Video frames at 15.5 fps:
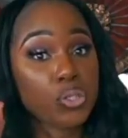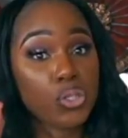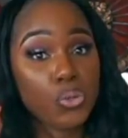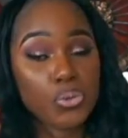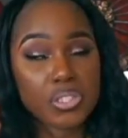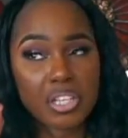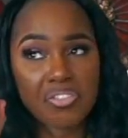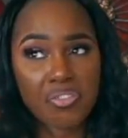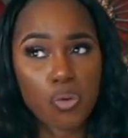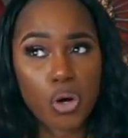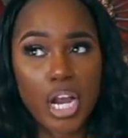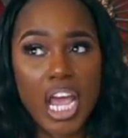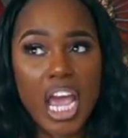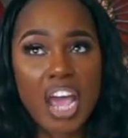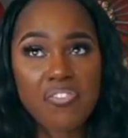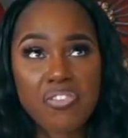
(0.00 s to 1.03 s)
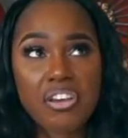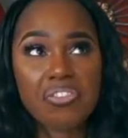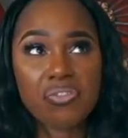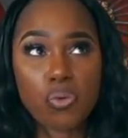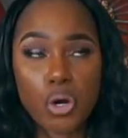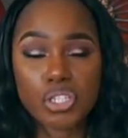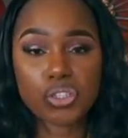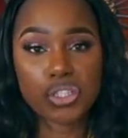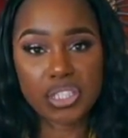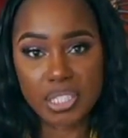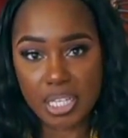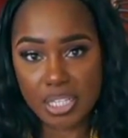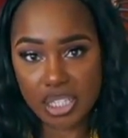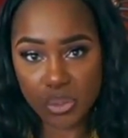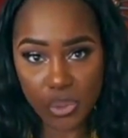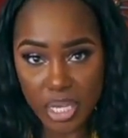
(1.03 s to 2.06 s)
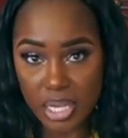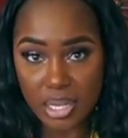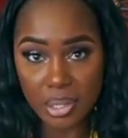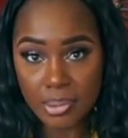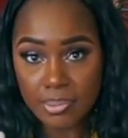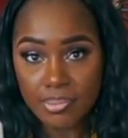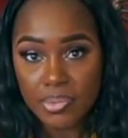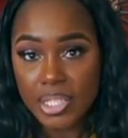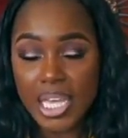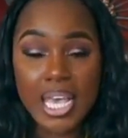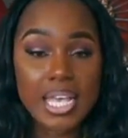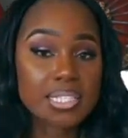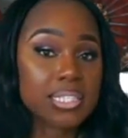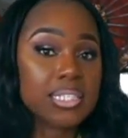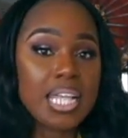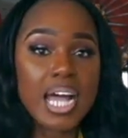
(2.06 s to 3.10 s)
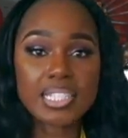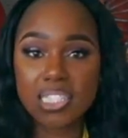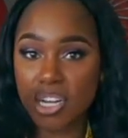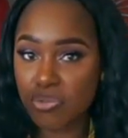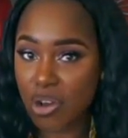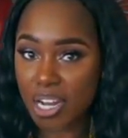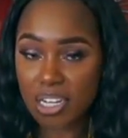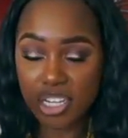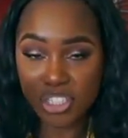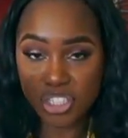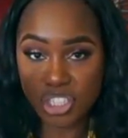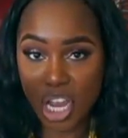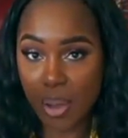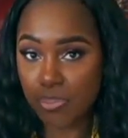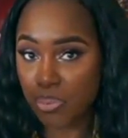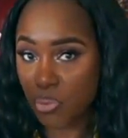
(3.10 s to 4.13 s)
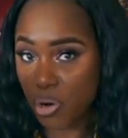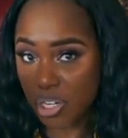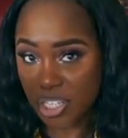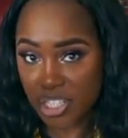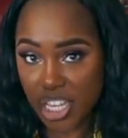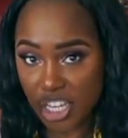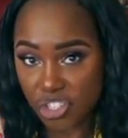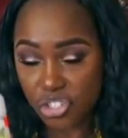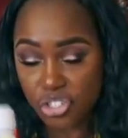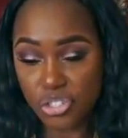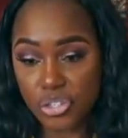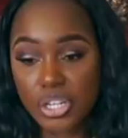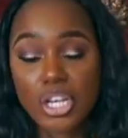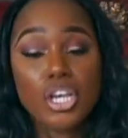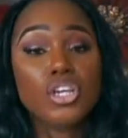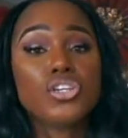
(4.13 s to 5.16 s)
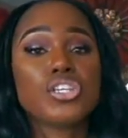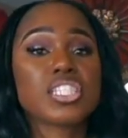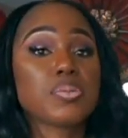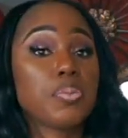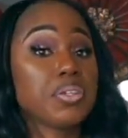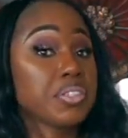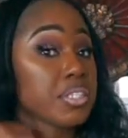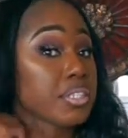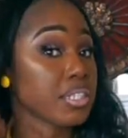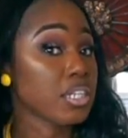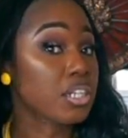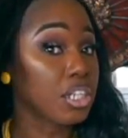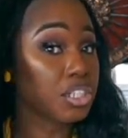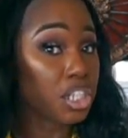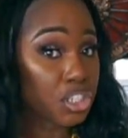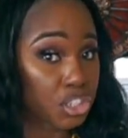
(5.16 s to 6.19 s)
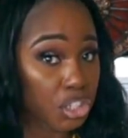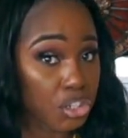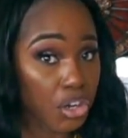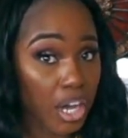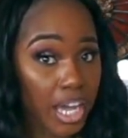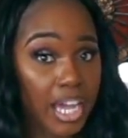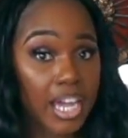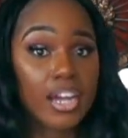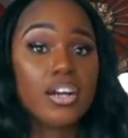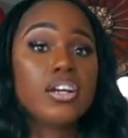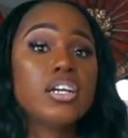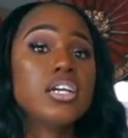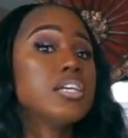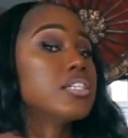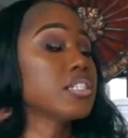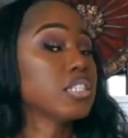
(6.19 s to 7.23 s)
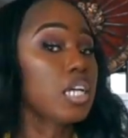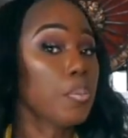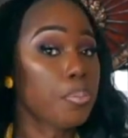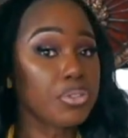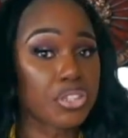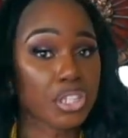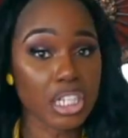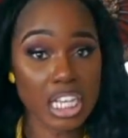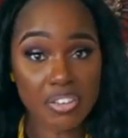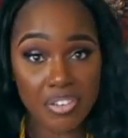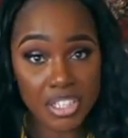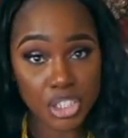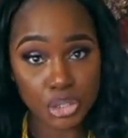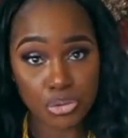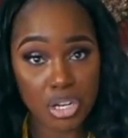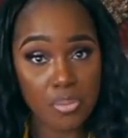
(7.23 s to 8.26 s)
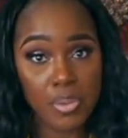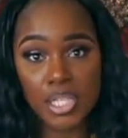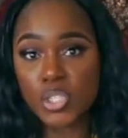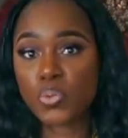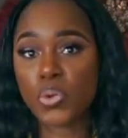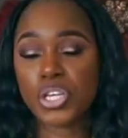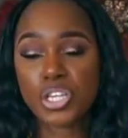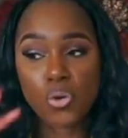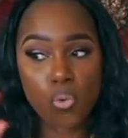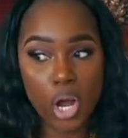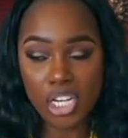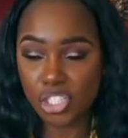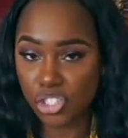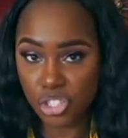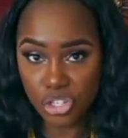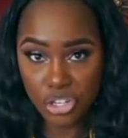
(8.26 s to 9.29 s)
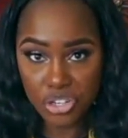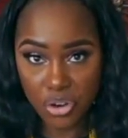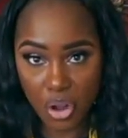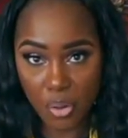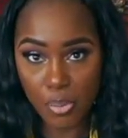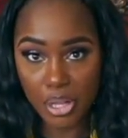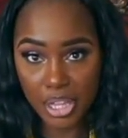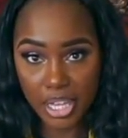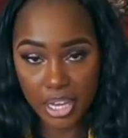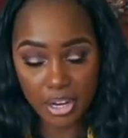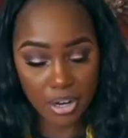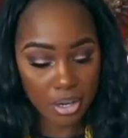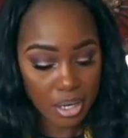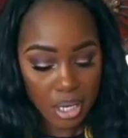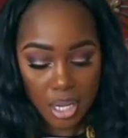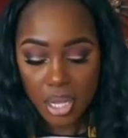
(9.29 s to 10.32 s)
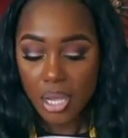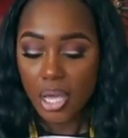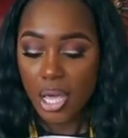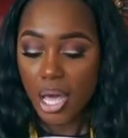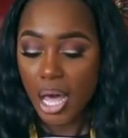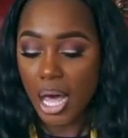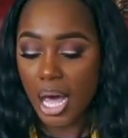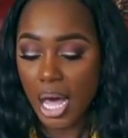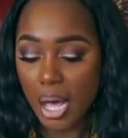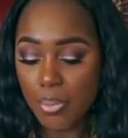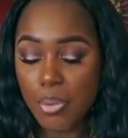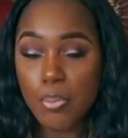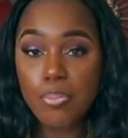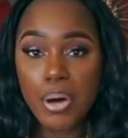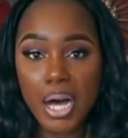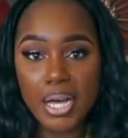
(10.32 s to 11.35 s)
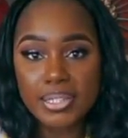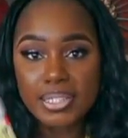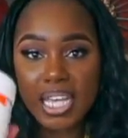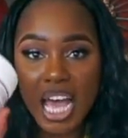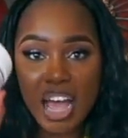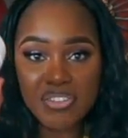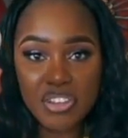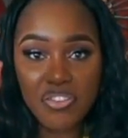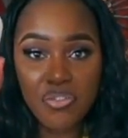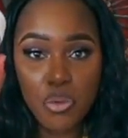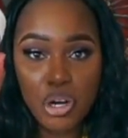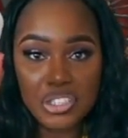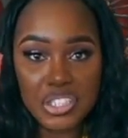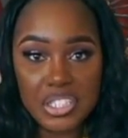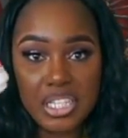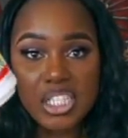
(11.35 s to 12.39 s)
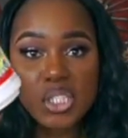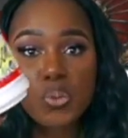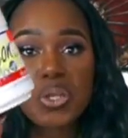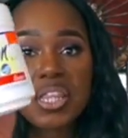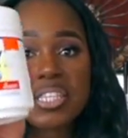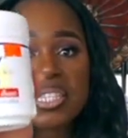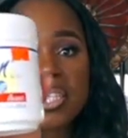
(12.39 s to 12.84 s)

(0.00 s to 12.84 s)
to use it for every 4 to 6 weeks. It's not a regular shampoo or conditioner. You're supposed to still condition your hair, still put a leave-in treatment when you're washing your normal hair. But after 4 to 6 weeks, this